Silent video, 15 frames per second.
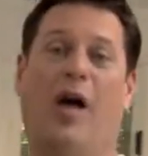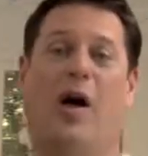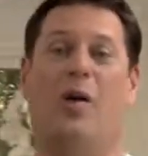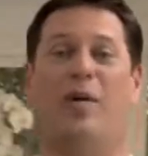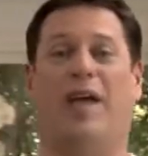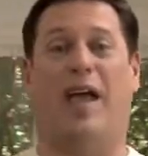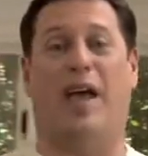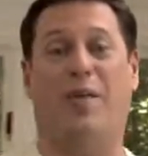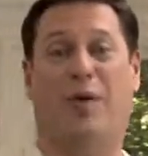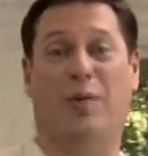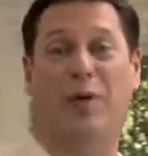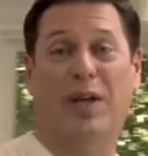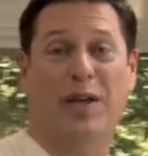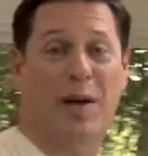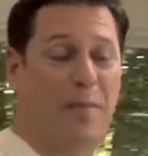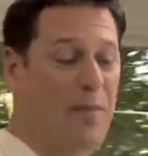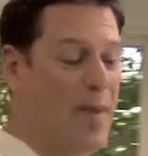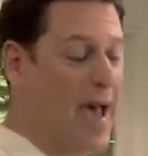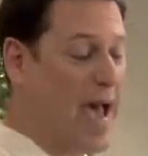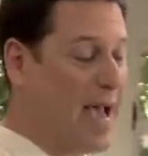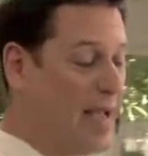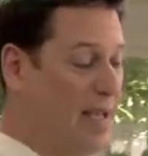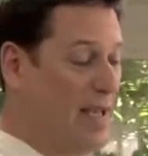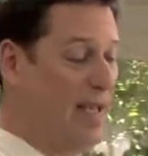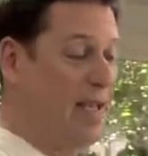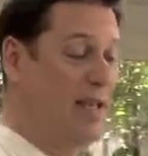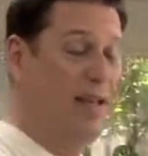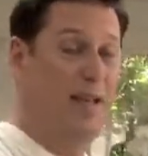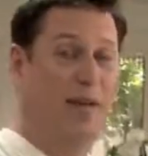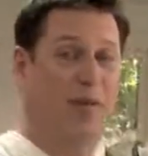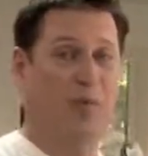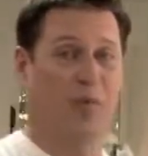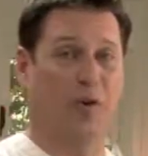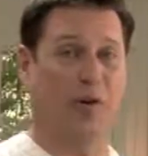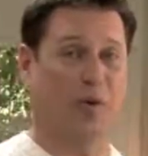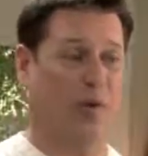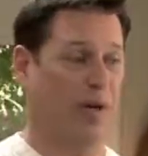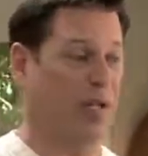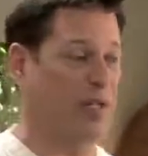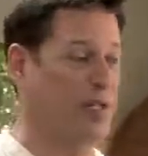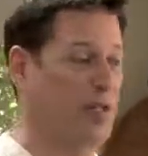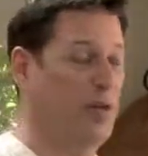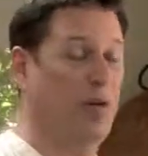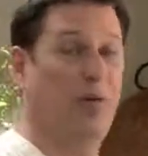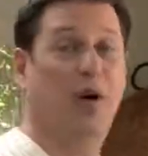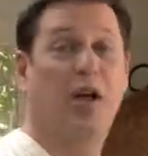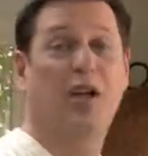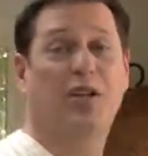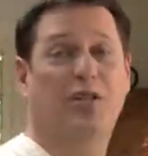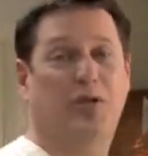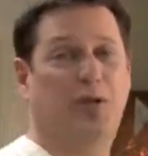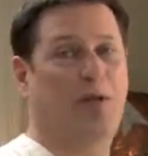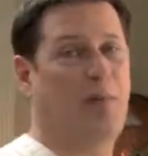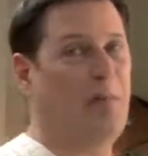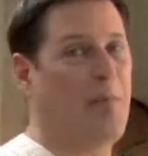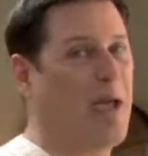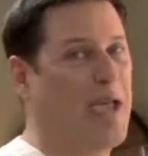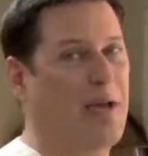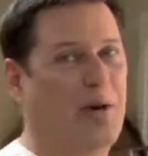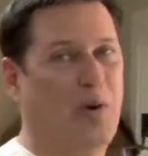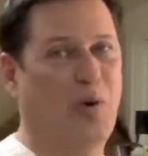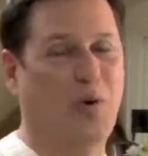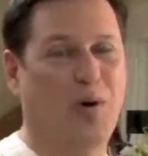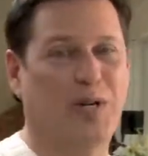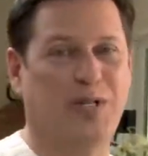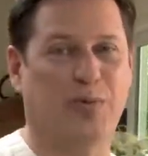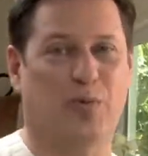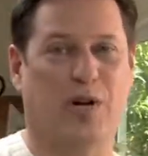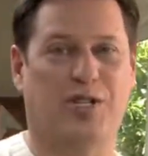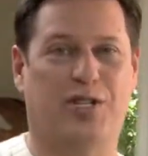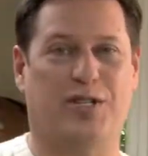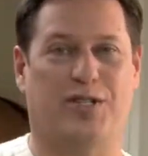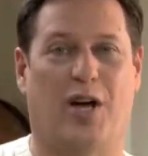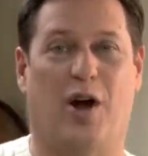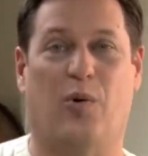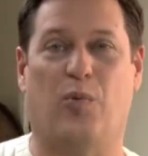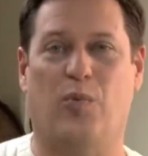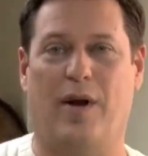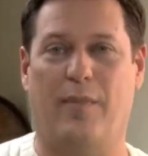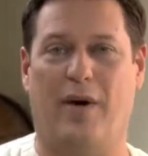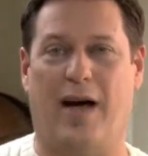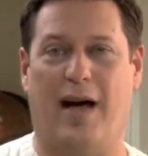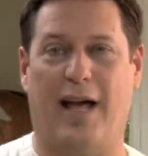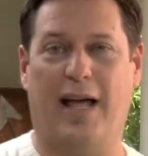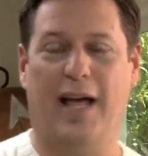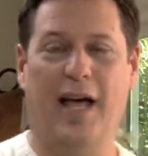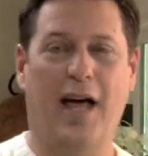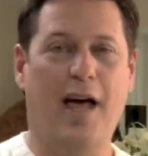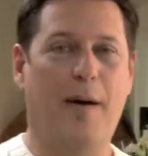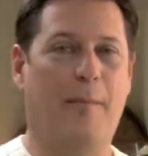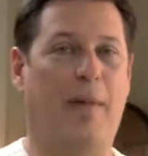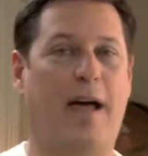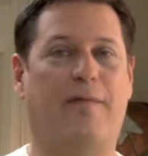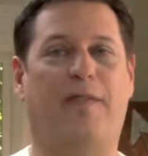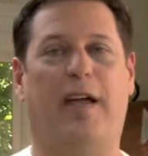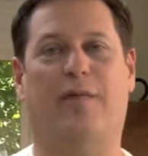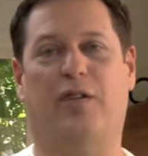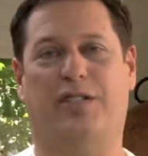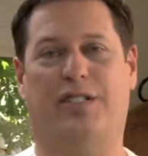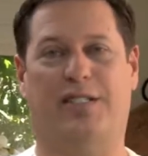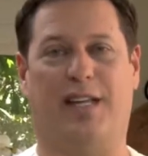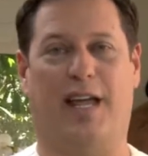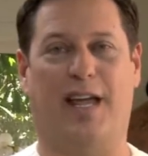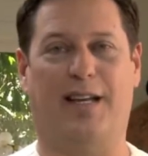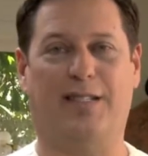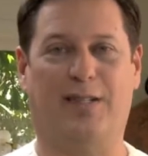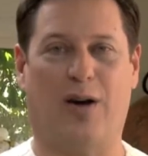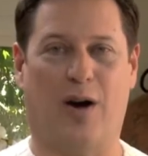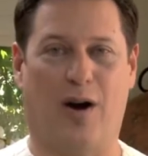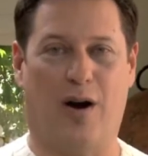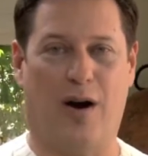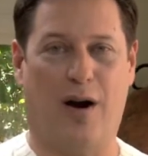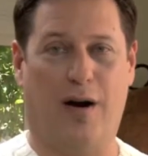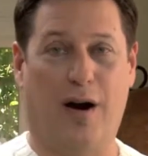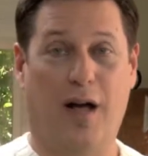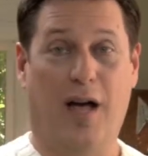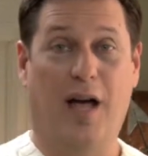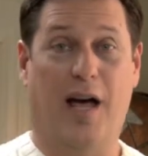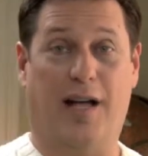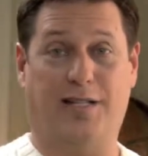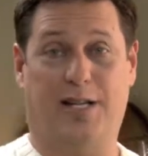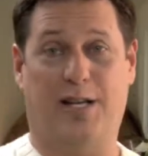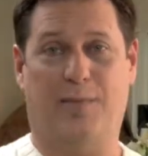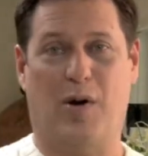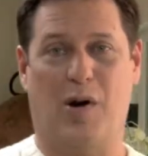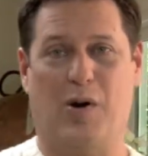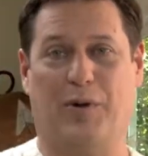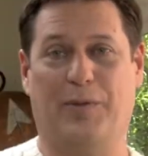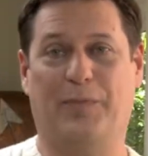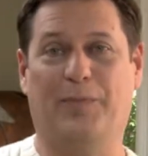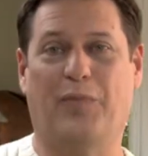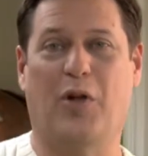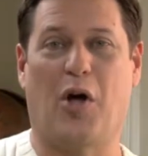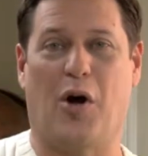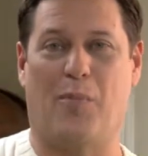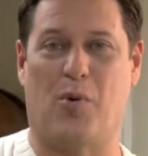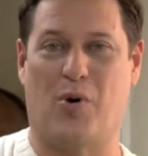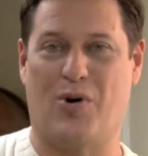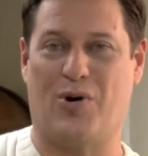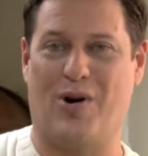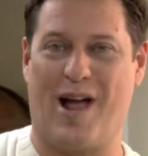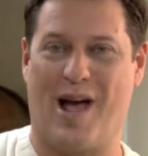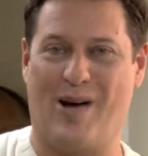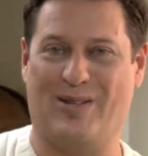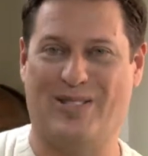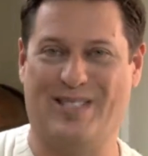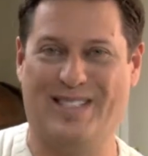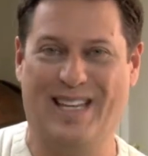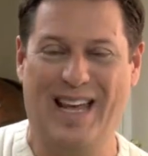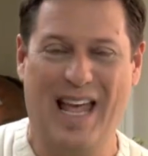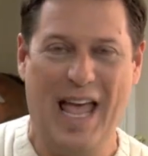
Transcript: Okay, when we come back, we're going to do the main course, which is a ribeye. My favorite steaks are a T-bone, a porterhouse,